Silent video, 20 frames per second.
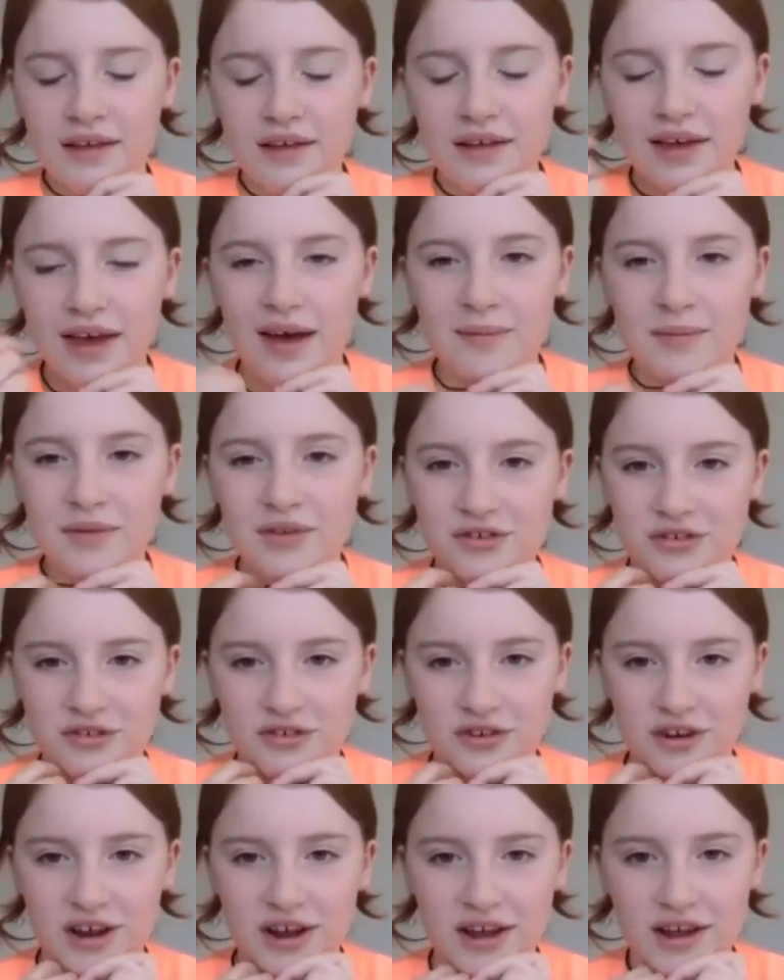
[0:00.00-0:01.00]

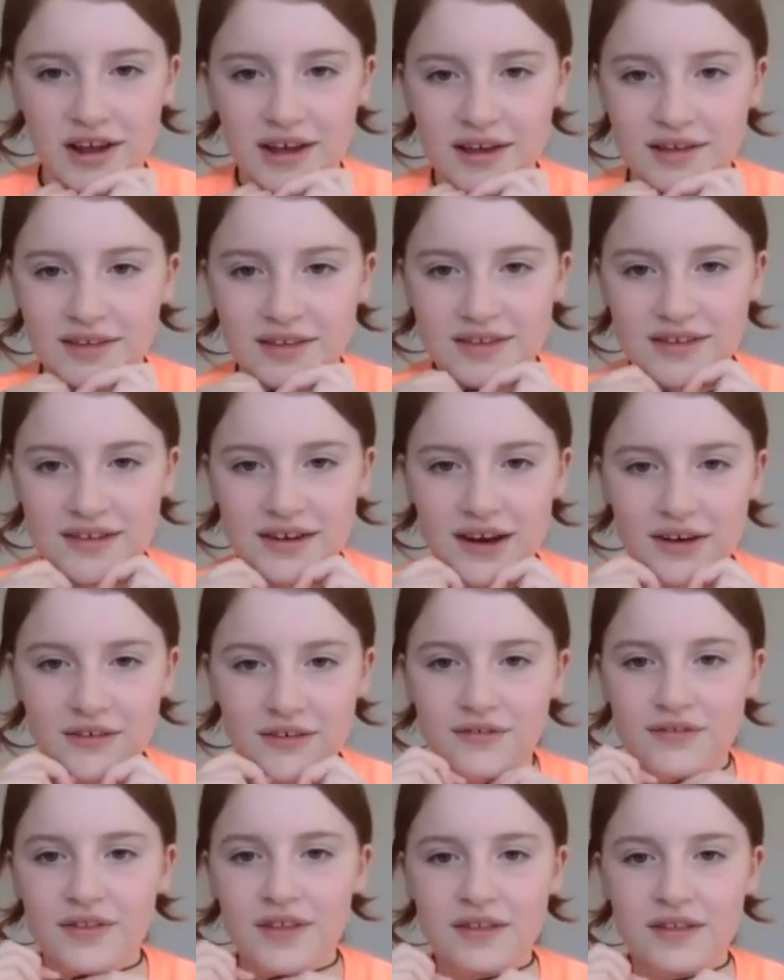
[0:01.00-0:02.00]
chemistry
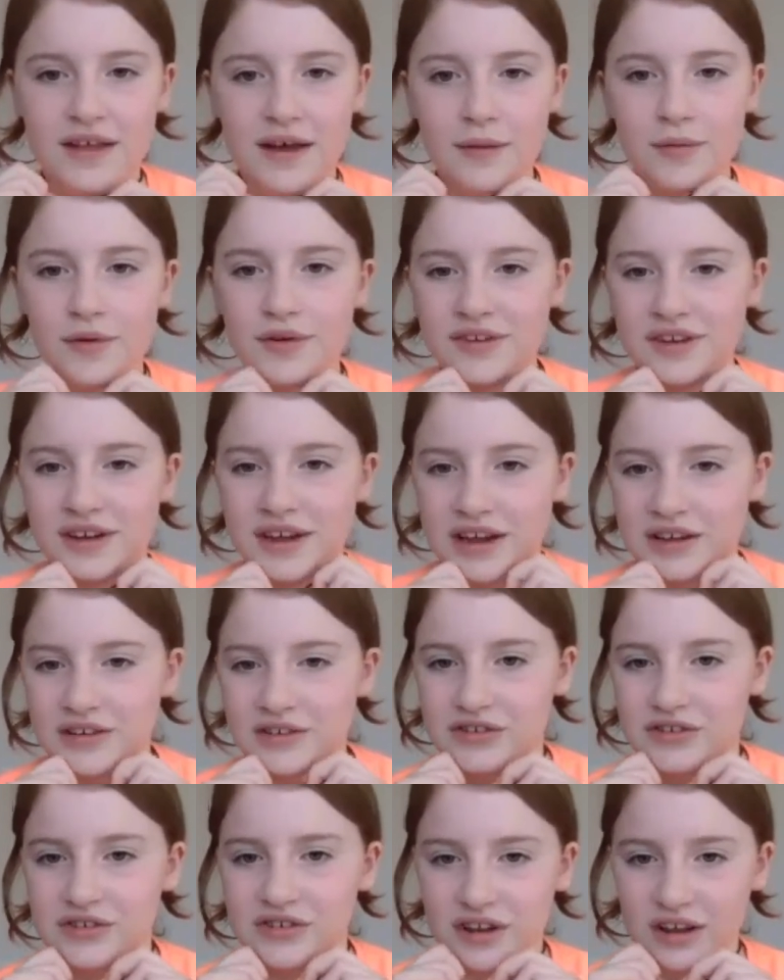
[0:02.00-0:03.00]
stuff that they would
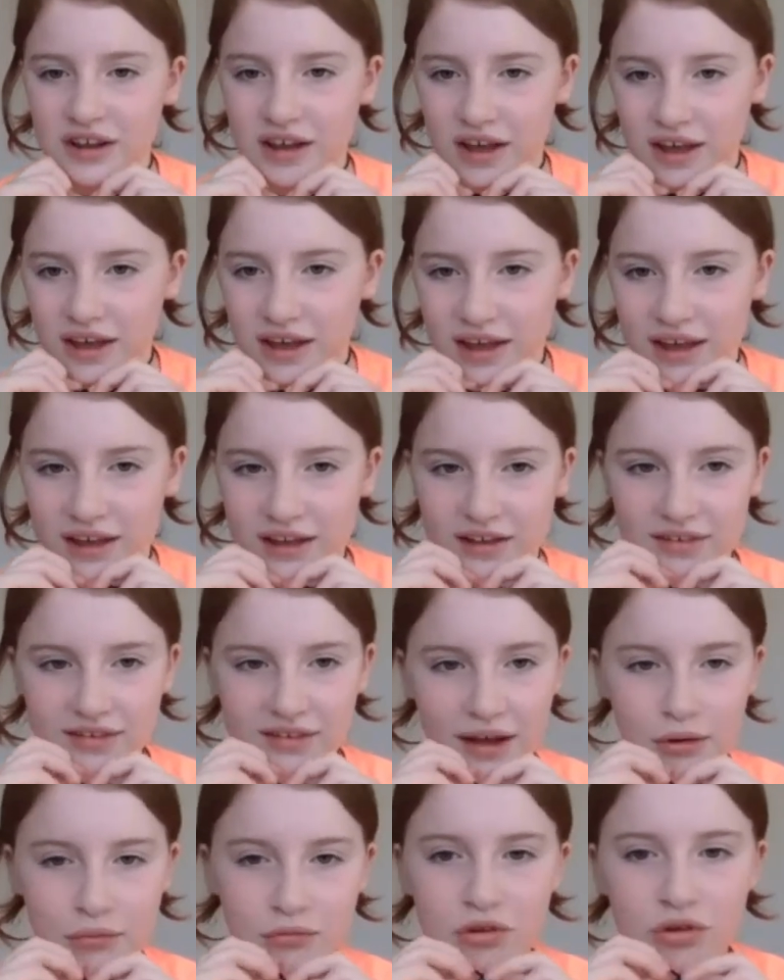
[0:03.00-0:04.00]
teach in
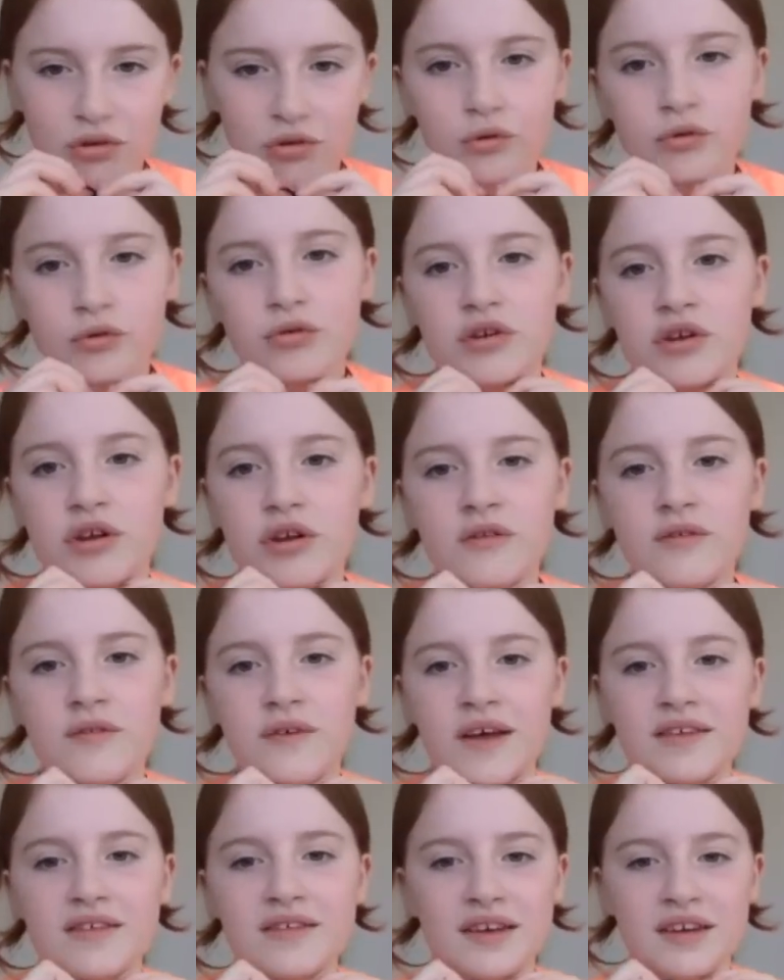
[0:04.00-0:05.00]
secondary schools and
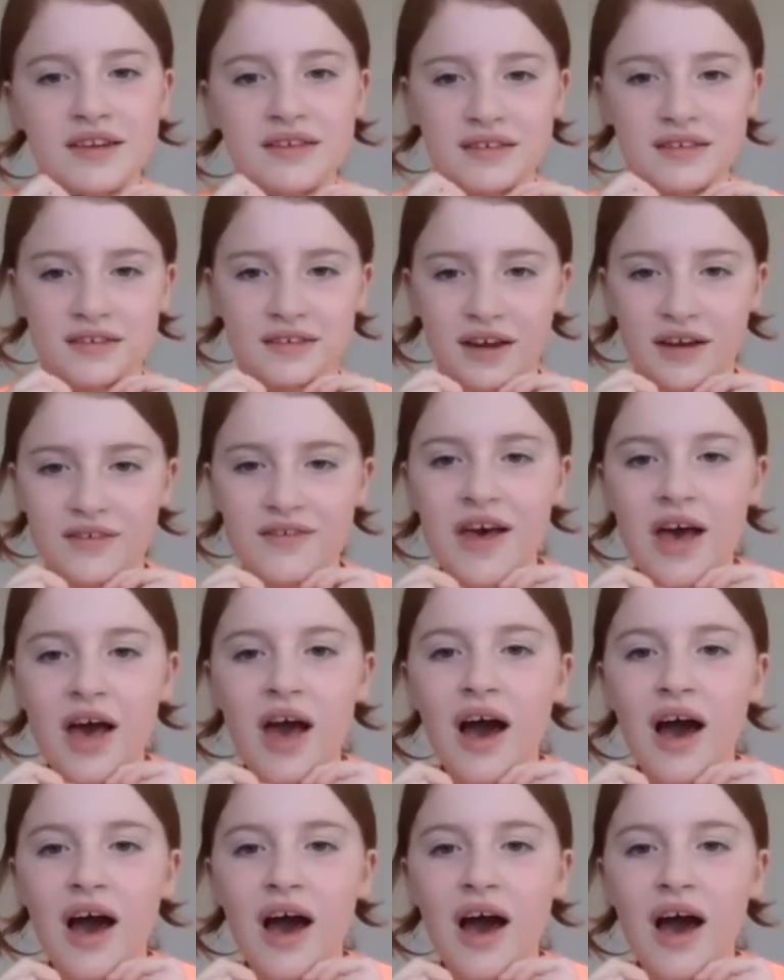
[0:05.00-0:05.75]
universities and stuff.